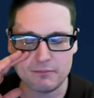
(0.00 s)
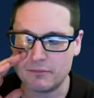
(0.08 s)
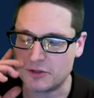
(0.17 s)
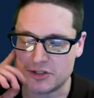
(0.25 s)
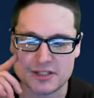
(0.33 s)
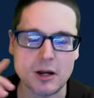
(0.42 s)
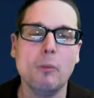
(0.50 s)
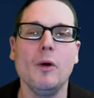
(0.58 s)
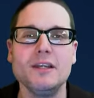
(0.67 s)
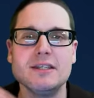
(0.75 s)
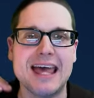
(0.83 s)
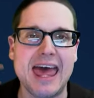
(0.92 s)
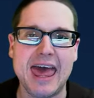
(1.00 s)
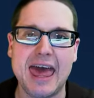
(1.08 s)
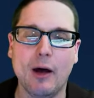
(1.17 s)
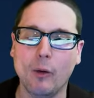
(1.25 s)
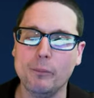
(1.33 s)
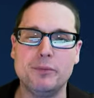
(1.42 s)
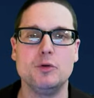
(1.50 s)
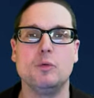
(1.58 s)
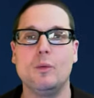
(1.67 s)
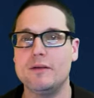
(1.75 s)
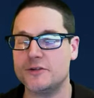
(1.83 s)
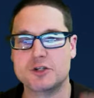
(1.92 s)
someone to help you
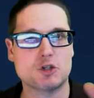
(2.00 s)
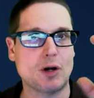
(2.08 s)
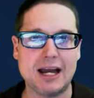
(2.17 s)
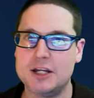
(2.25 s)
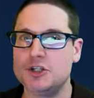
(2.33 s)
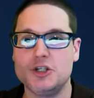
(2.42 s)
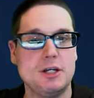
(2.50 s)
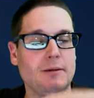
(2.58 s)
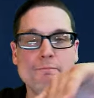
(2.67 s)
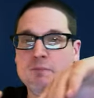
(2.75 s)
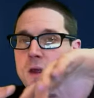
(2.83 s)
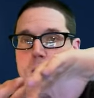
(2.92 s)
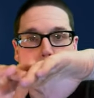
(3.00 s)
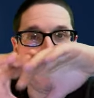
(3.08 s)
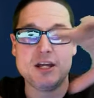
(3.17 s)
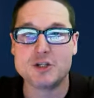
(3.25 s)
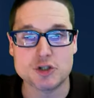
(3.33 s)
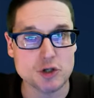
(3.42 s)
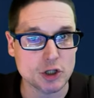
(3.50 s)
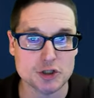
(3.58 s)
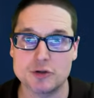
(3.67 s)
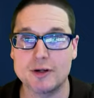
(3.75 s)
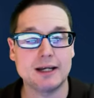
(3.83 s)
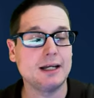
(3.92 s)
with strategy, page
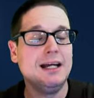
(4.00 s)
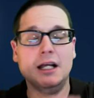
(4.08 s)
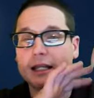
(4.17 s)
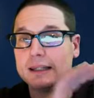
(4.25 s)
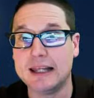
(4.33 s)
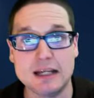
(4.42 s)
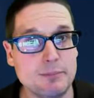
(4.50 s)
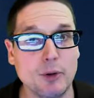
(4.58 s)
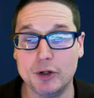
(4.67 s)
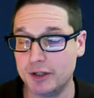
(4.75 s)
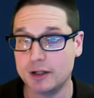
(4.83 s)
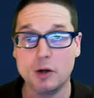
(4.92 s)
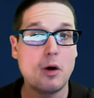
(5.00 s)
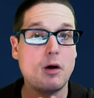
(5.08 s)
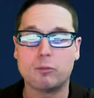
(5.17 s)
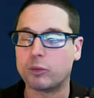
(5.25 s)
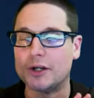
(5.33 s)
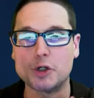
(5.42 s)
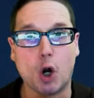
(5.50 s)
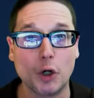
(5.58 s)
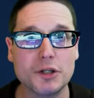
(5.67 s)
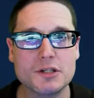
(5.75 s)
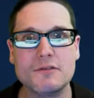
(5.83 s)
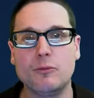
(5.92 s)
structuring, link building,
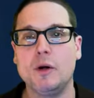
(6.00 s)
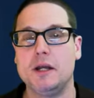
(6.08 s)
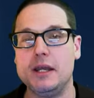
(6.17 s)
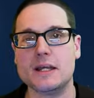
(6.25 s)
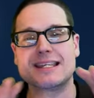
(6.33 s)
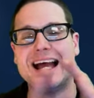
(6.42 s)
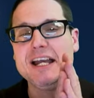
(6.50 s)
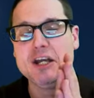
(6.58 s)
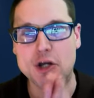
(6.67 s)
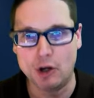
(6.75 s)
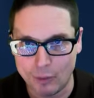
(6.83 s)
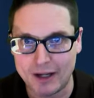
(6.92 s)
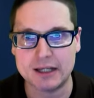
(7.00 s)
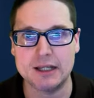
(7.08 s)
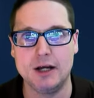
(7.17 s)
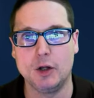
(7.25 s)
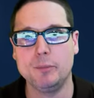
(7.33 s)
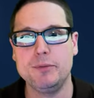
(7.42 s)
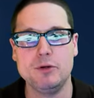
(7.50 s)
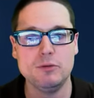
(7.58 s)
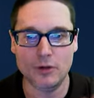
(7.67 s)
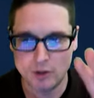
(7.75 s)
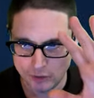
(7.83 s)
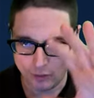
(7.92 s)
regardless of what it is, I know I can help you.
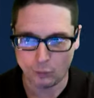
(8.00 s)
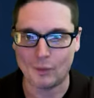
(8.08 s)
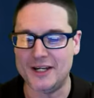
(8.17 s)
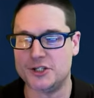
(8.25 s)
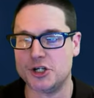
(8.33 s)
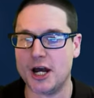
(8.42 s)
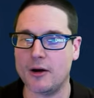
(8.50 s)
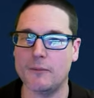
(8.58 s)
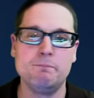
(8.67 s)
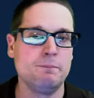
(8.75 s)
Reach out.